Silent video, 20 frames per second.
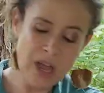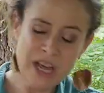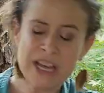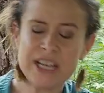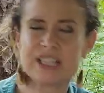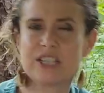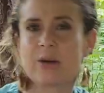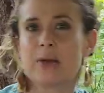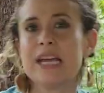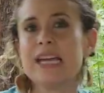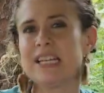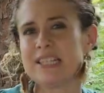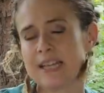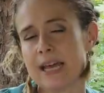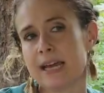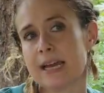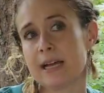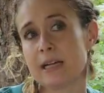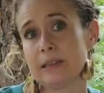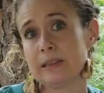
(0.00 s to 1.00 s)
So he's
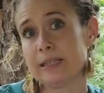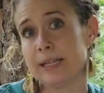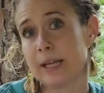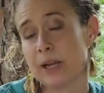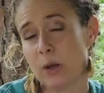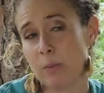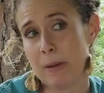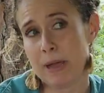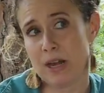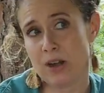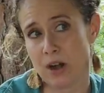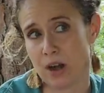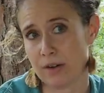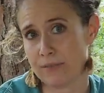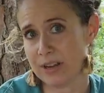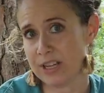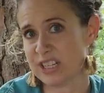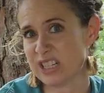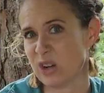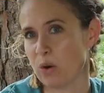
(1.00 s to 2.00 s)
getting a little bit
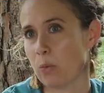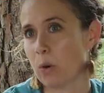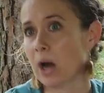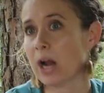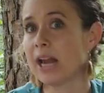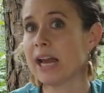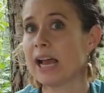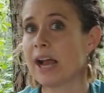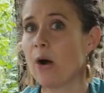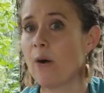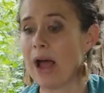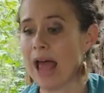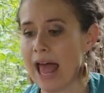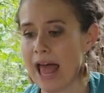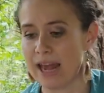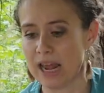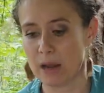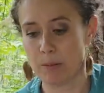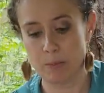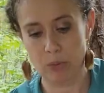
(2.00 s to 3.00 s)
nervous, so we're going to go
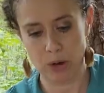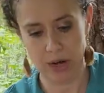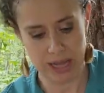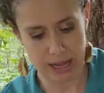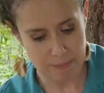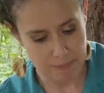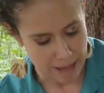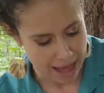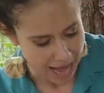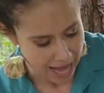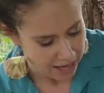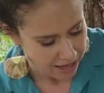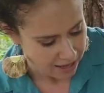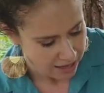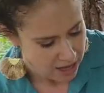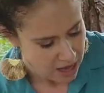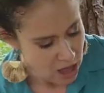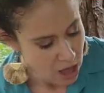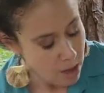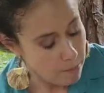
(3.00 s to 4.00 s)
ahead and put him back,
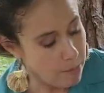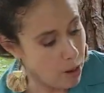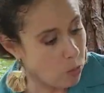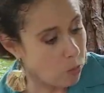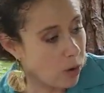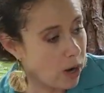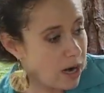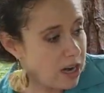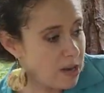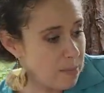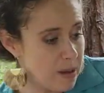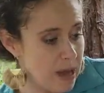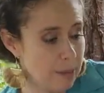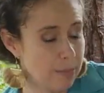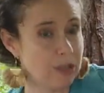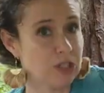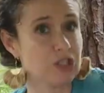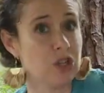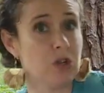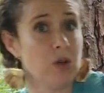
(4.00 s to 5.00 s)
but we're going to be
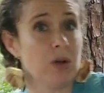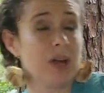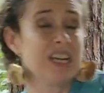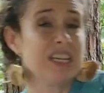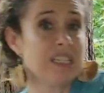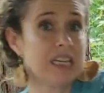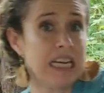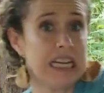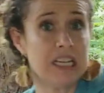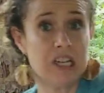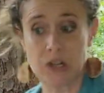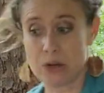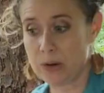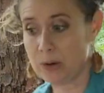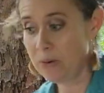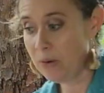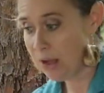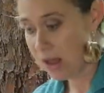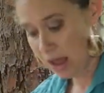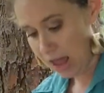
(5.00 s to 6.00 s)
able to
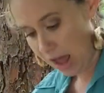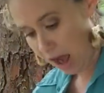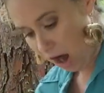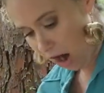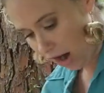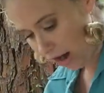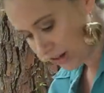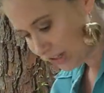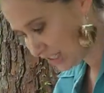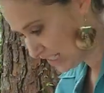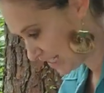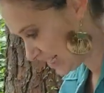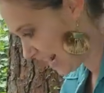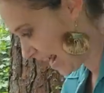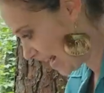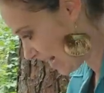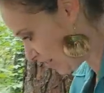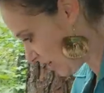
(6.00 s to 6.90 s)
continue our snake